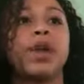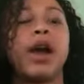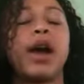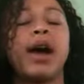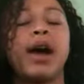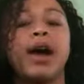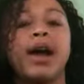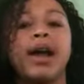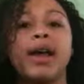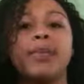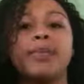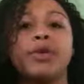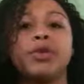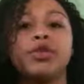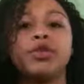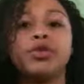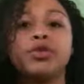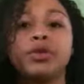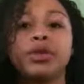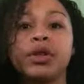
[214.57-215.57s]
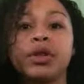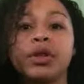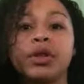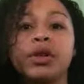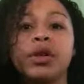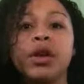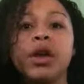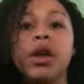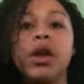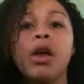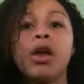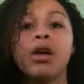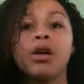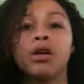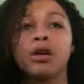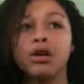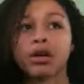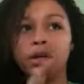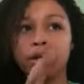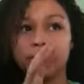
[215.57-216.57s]
I am a junior.
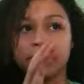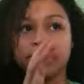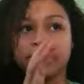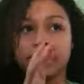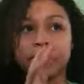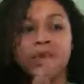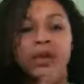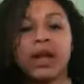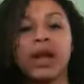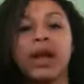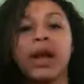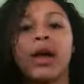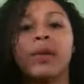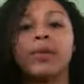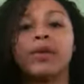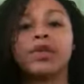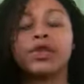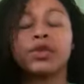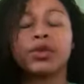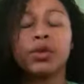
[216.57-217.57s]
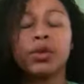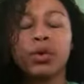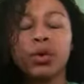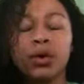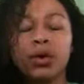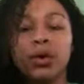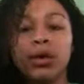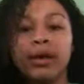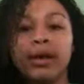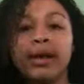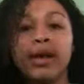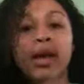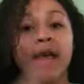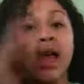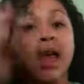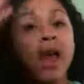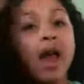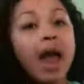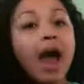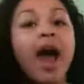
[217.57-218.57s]
I went to school early.
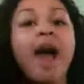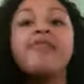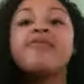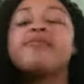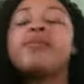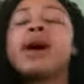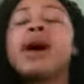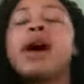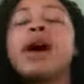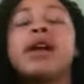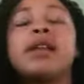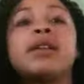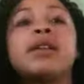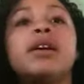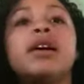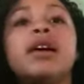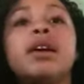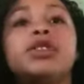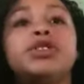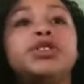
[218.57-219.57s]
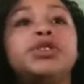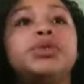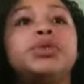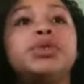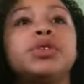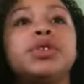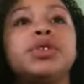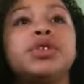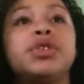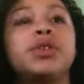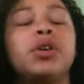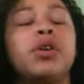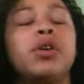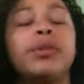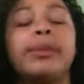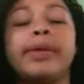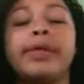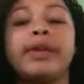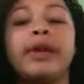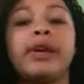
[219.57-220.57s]
I've been a junior
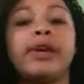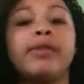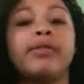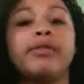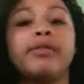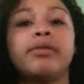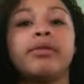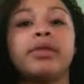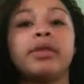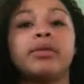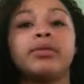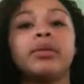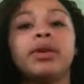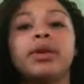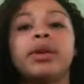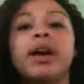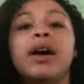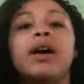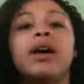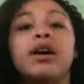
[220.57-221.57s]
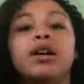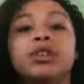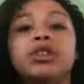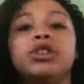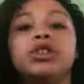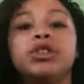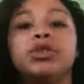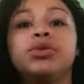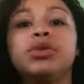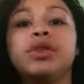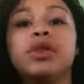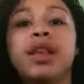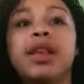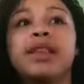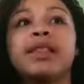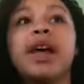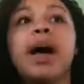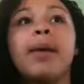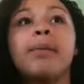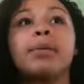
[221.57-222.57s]
all my life. Well, not a junior
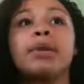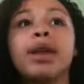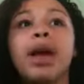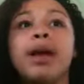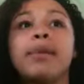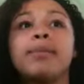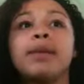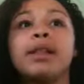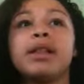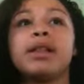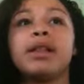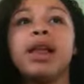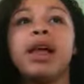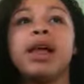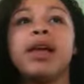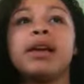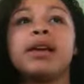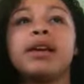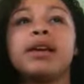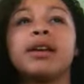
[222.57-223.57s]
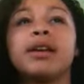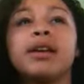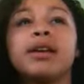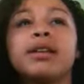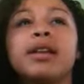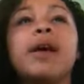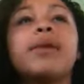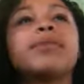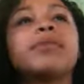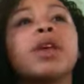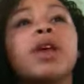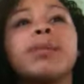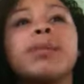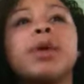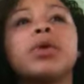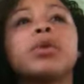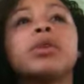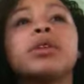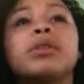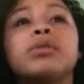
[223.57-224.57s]
like that, but I mean, like, that came
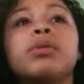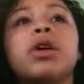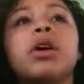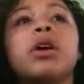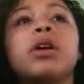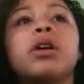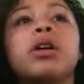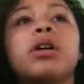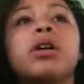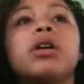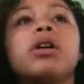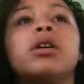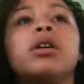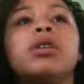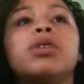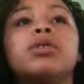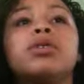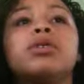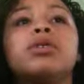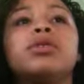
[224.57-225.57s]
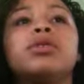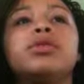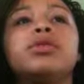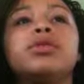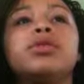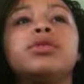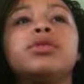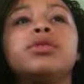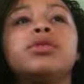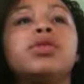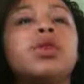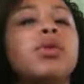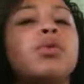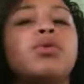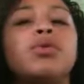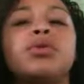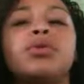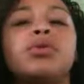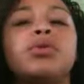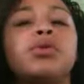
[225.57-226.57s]
out really wrong.
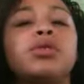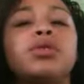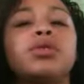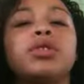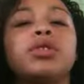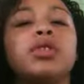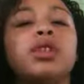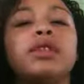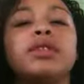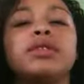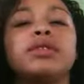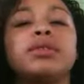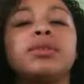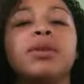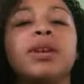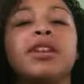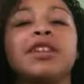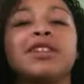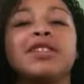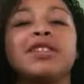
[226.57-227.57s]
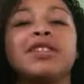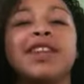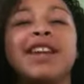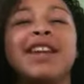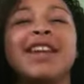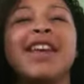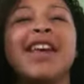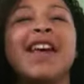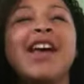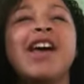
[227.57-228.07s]
Don't listen to what I just said.